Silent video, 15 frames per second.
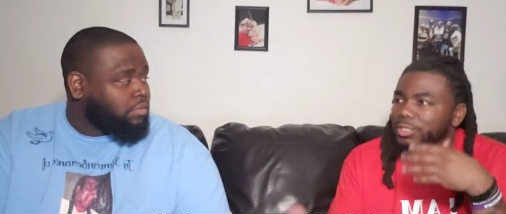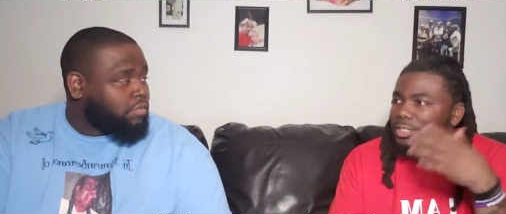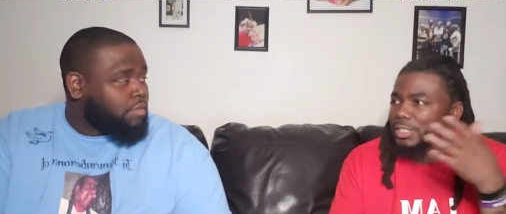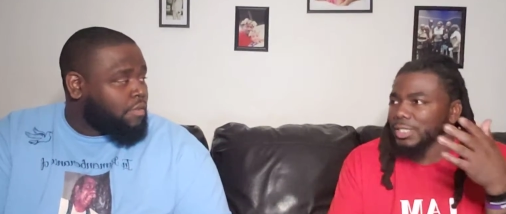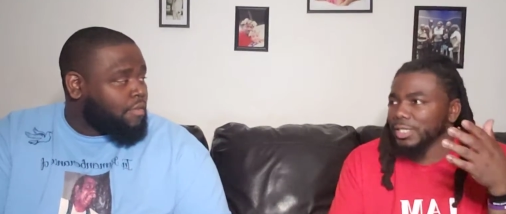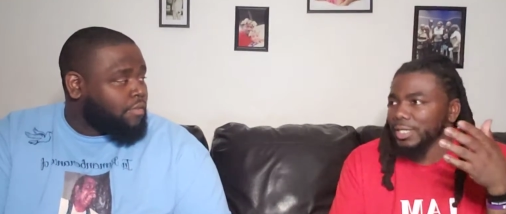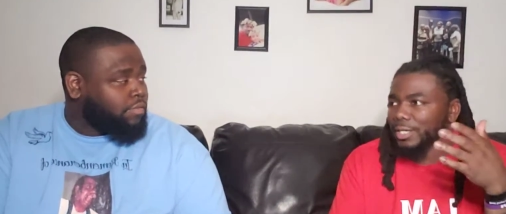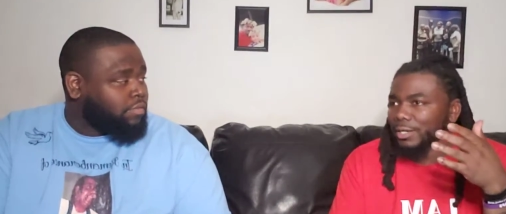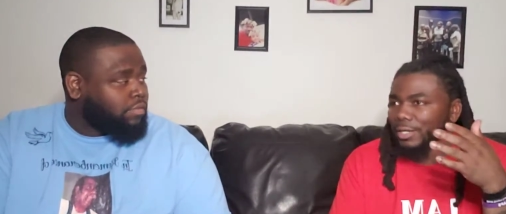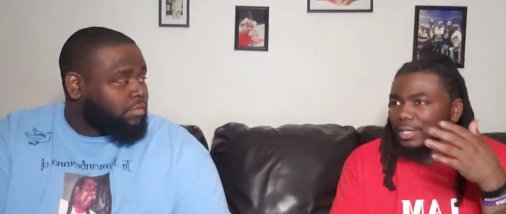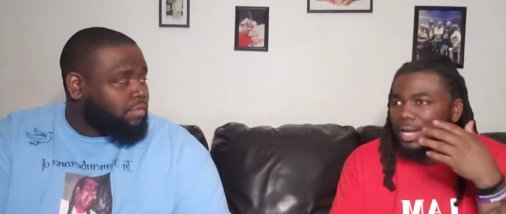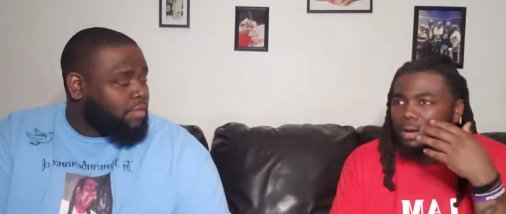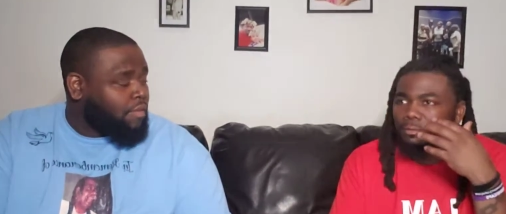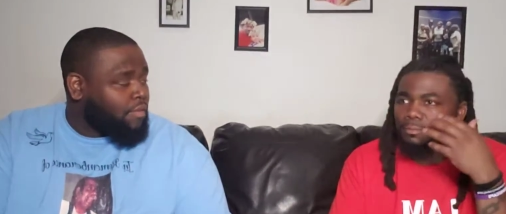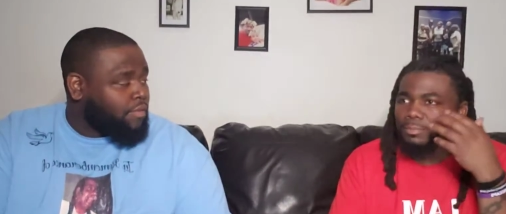Speaker 1: to sit in here
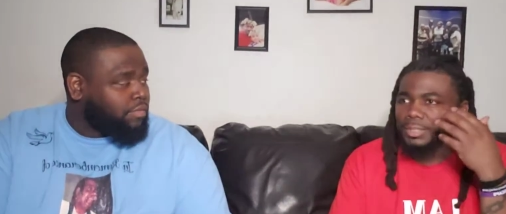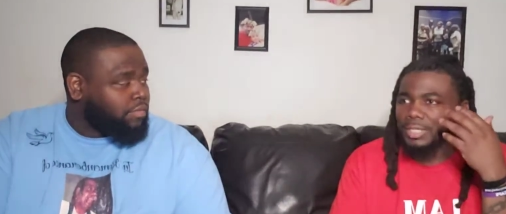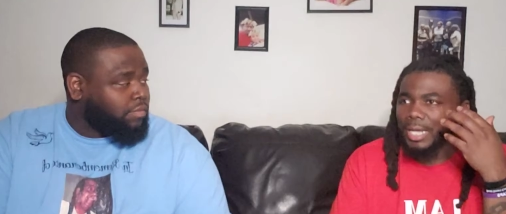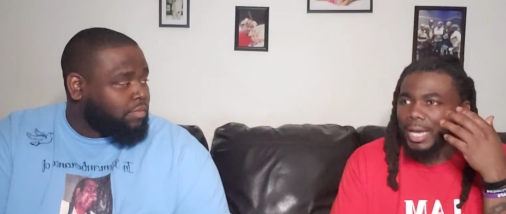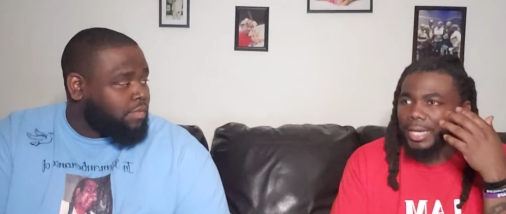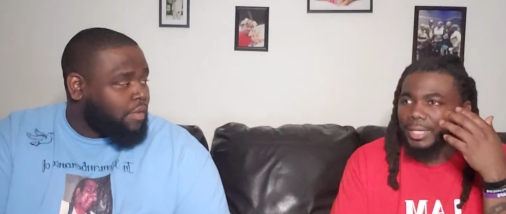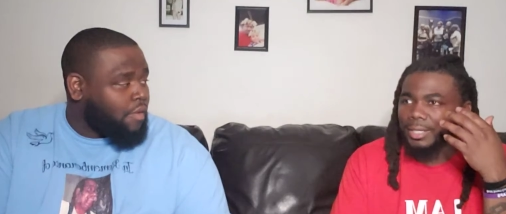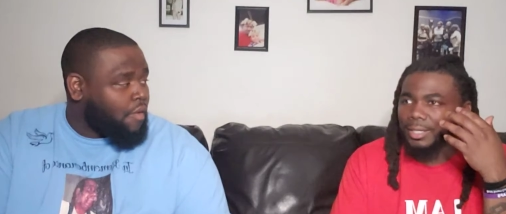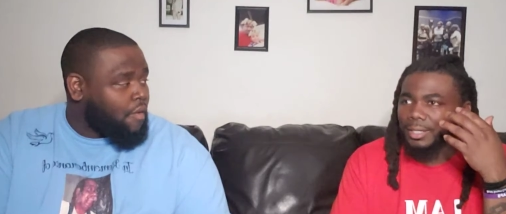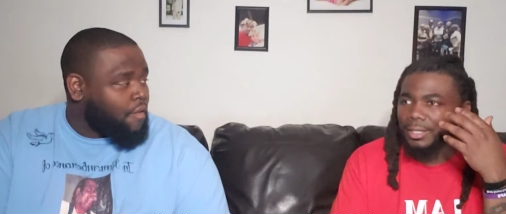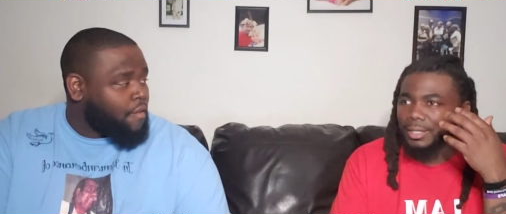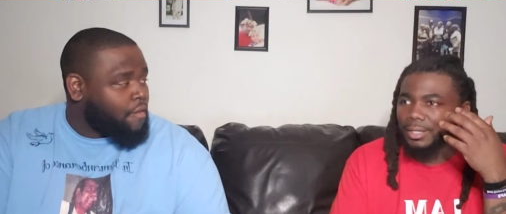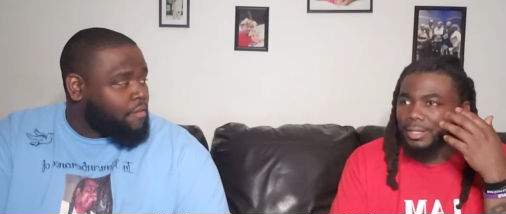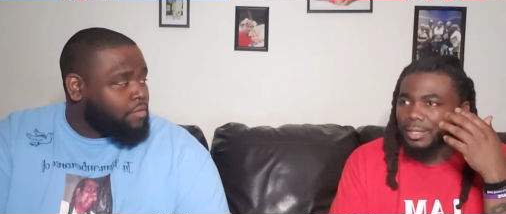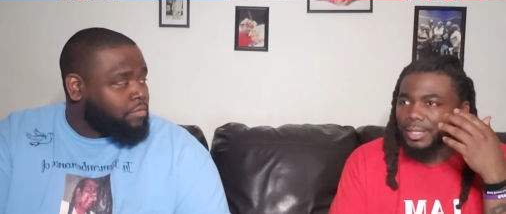and I would be like,
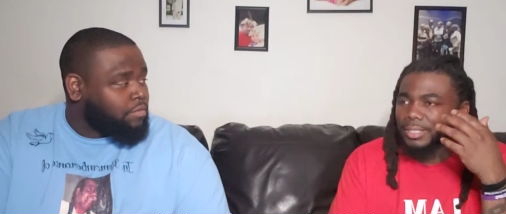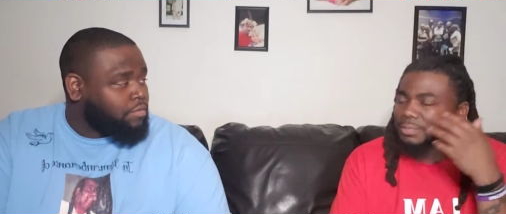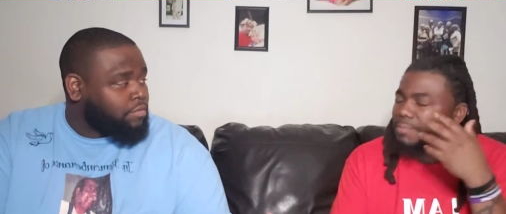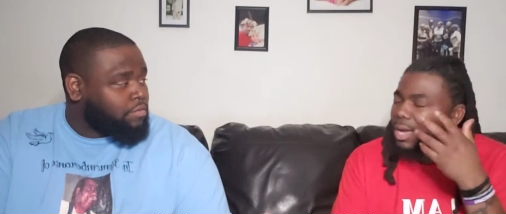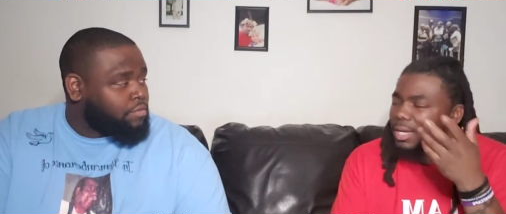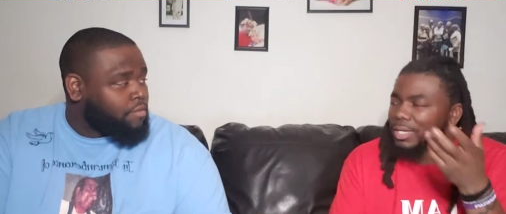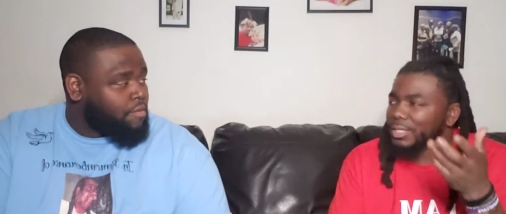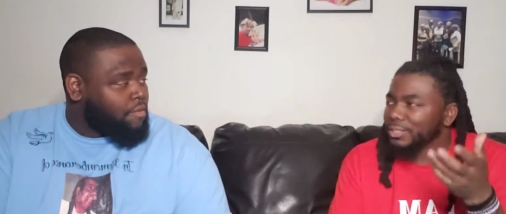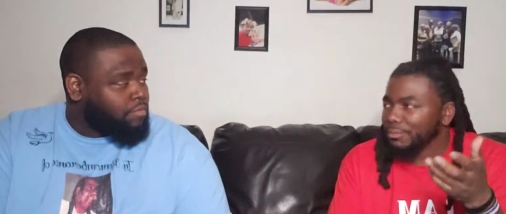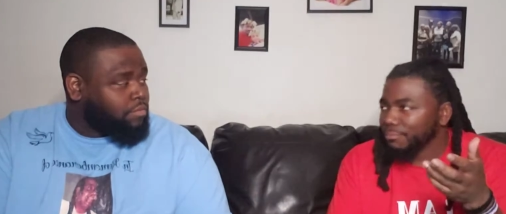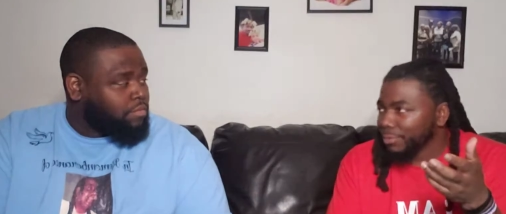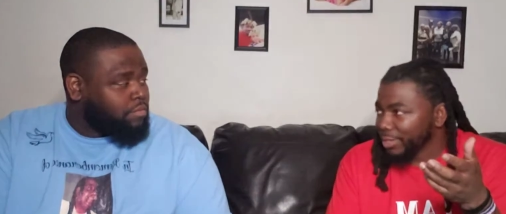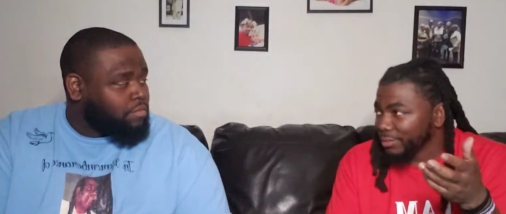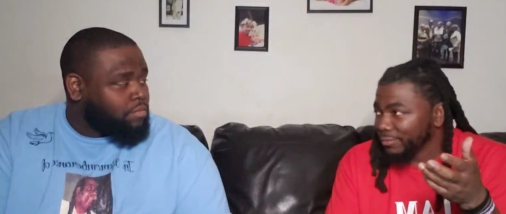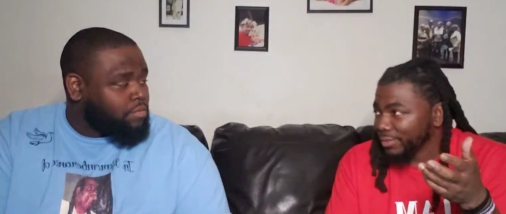"It's my cousin
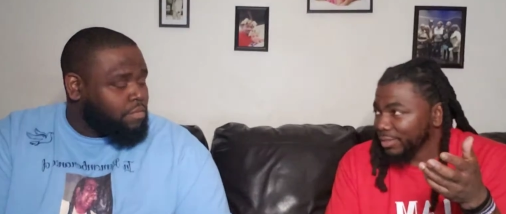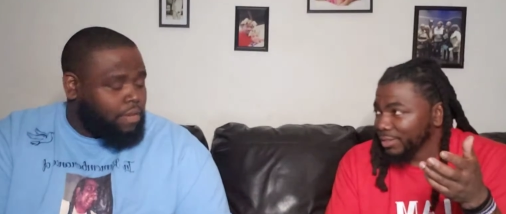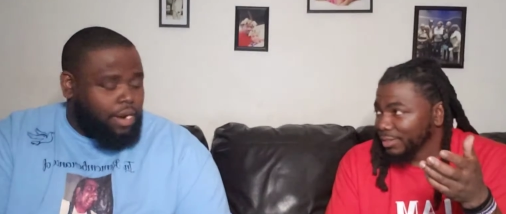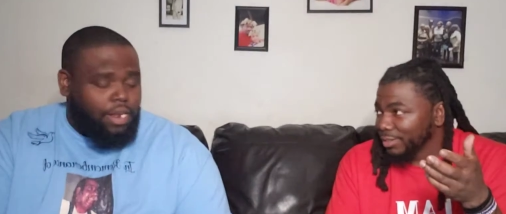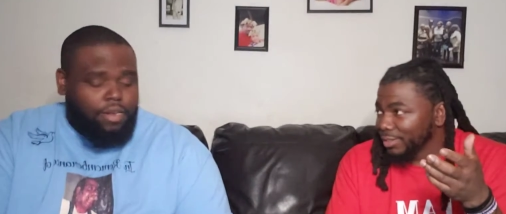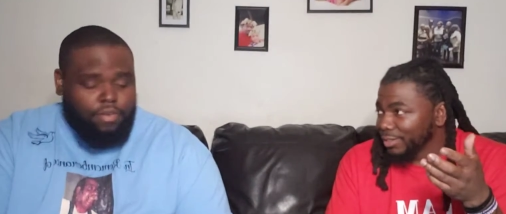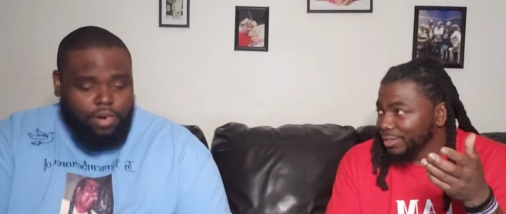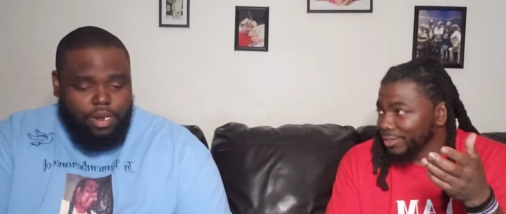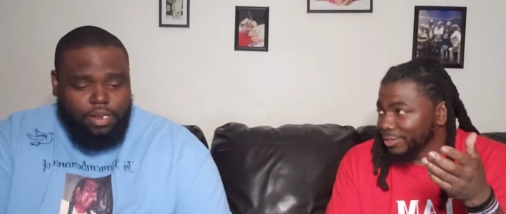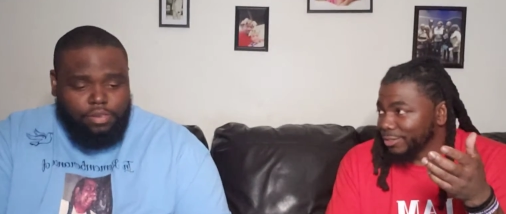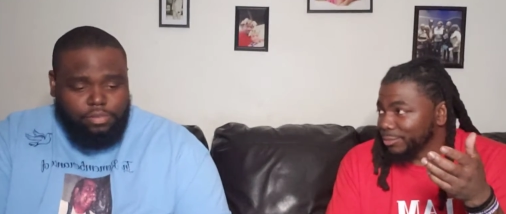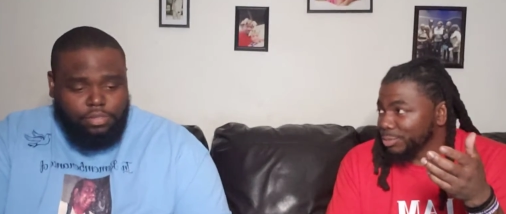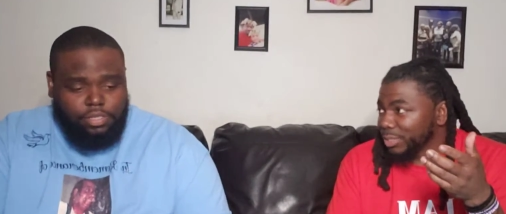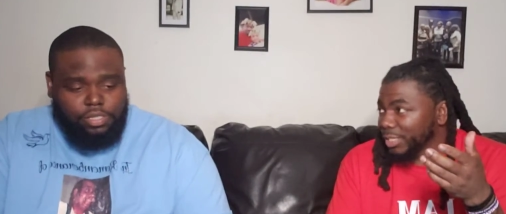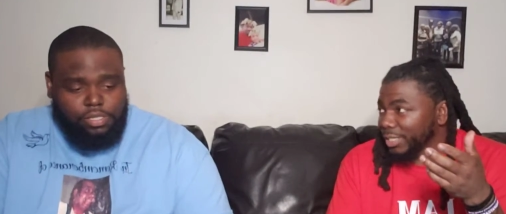Bree." Right, right. You know
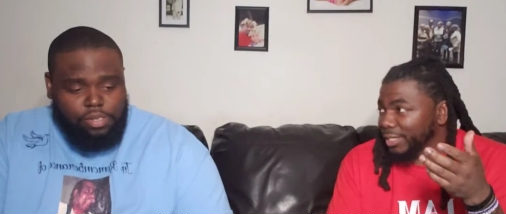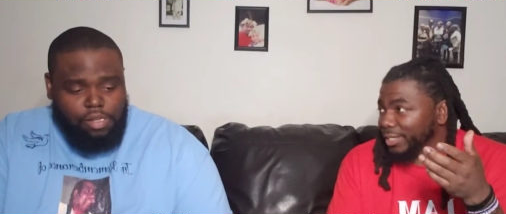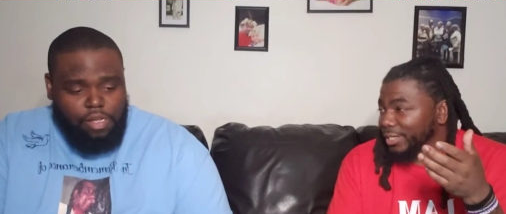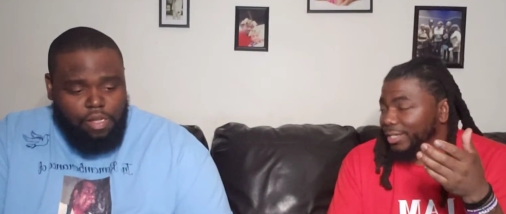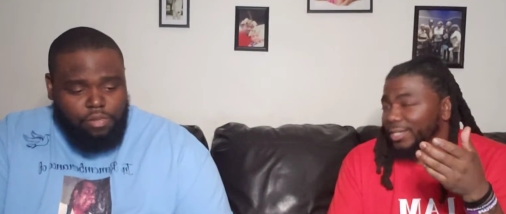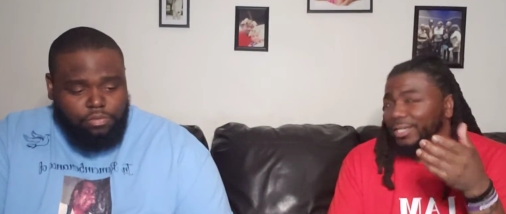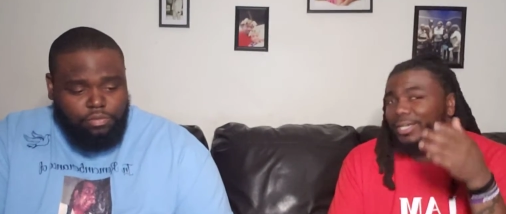what I'm uh-huh. saying?